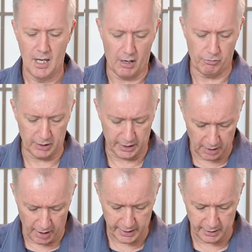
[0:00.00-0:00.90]
I really
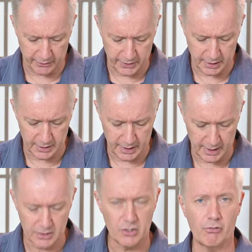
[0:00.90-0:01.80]
like it. I think
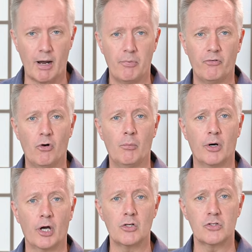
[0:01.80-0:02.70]
it's a great performer,
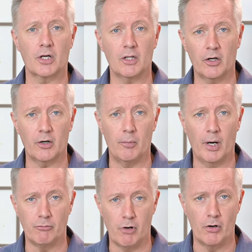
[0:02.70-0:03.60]
and I use it a lot on
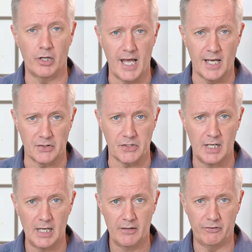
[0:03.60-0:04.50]
my Ronin S
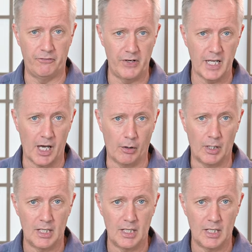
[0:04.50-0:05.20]
for video.